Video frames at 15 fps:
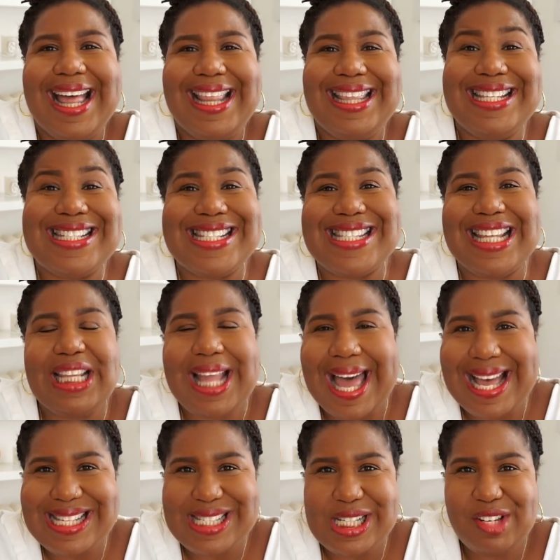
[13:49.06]
This is the
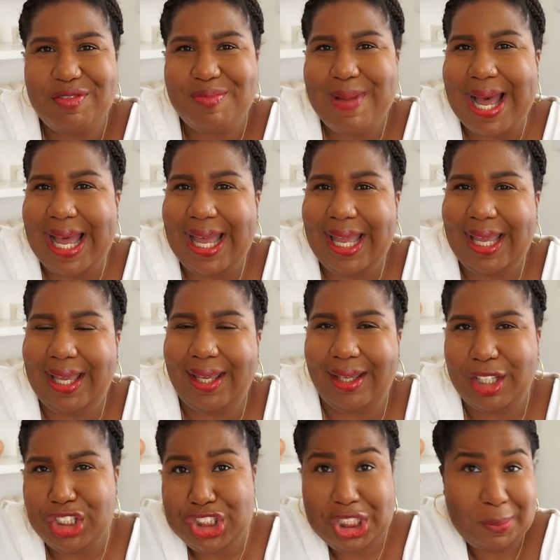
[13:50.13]
last of
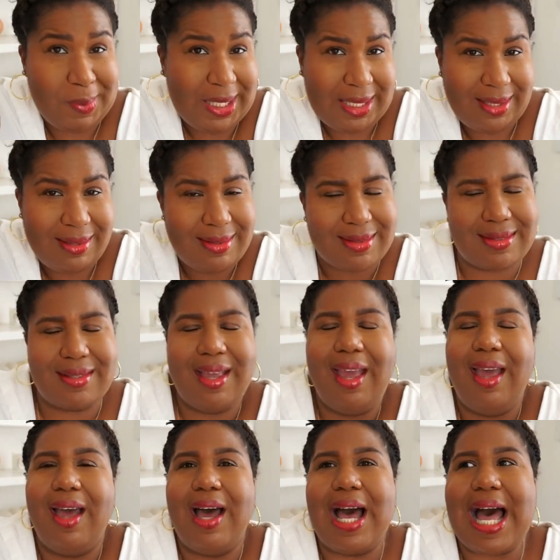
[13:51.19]
my cheapies.
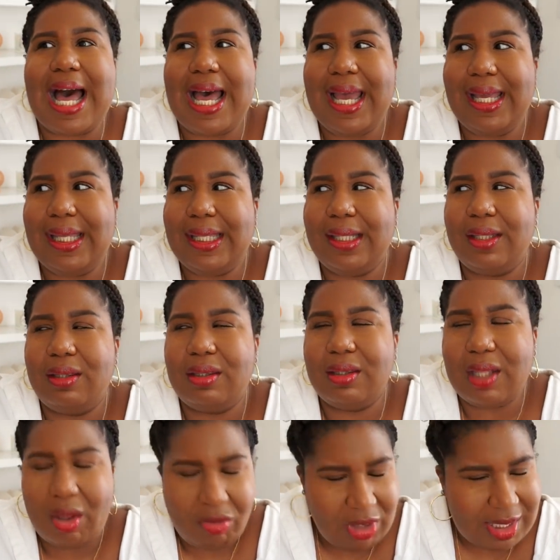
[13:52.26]
I
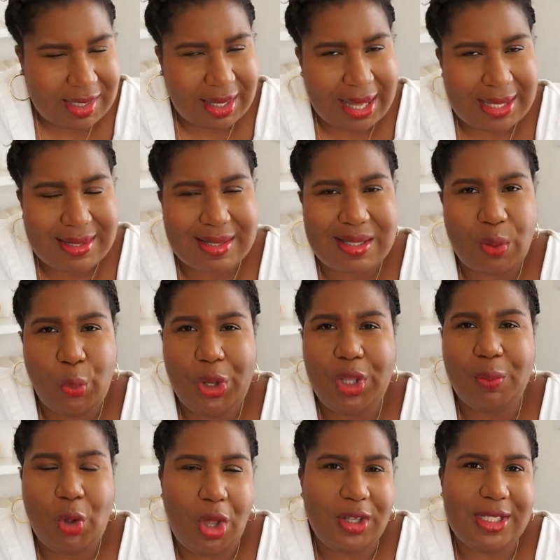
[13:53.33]
love these glasses. I wear
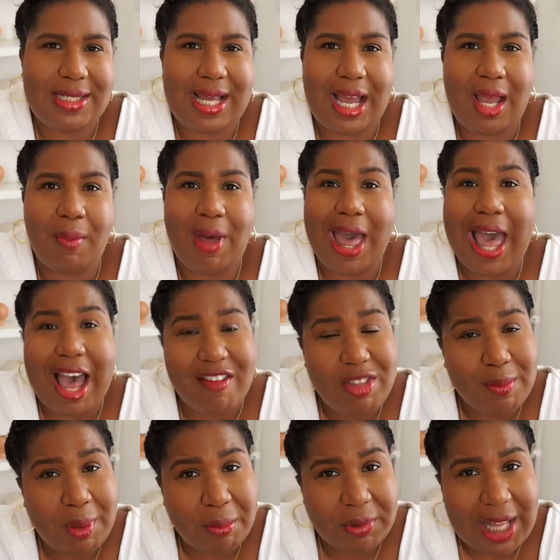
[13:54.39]
them all the time. I have
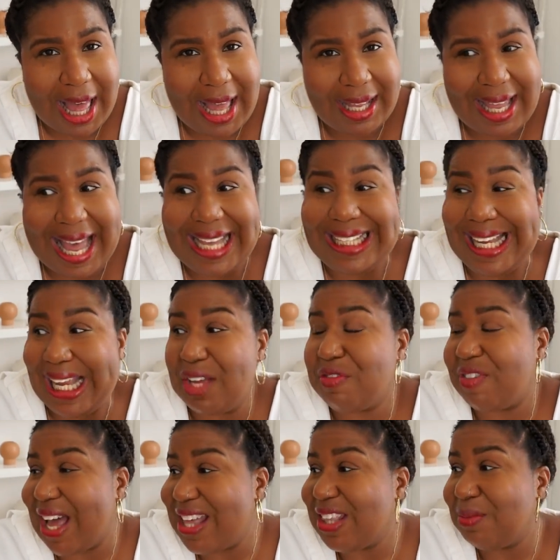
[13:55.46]
them in black. I can't
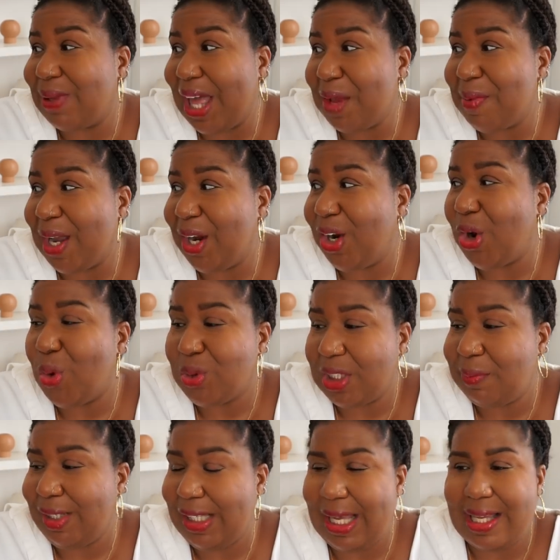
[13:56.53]
find the black pair only
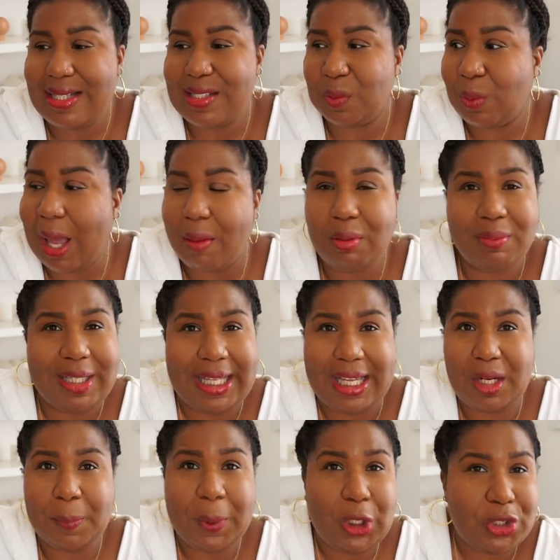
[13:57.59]
because they're probably in
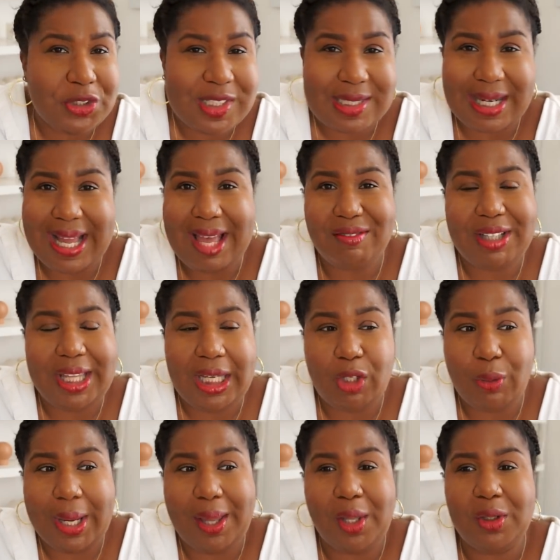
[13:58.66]
a purse that I have laying
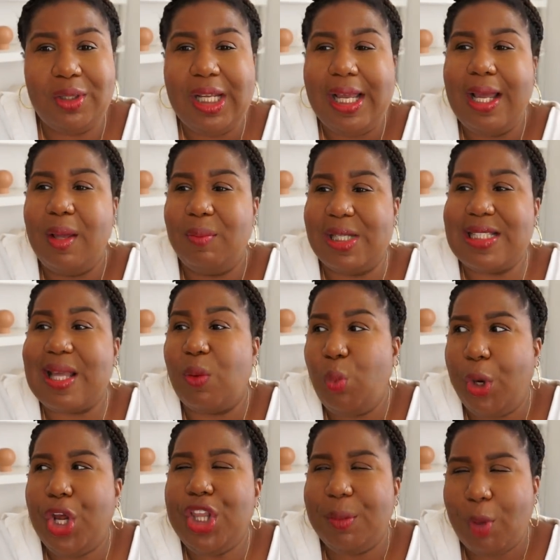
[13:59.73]
around because I
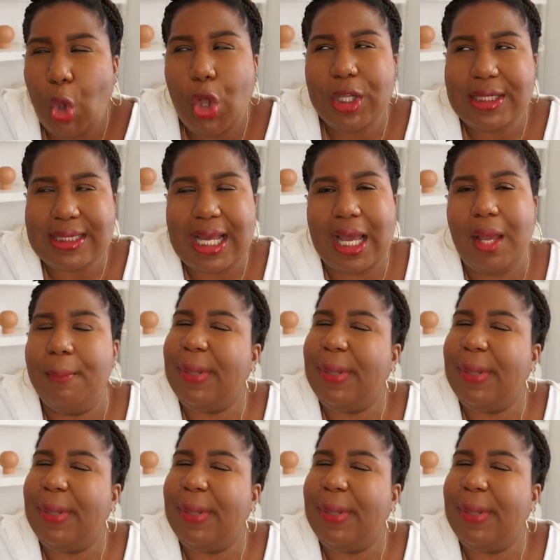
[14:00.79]
wear them all the time.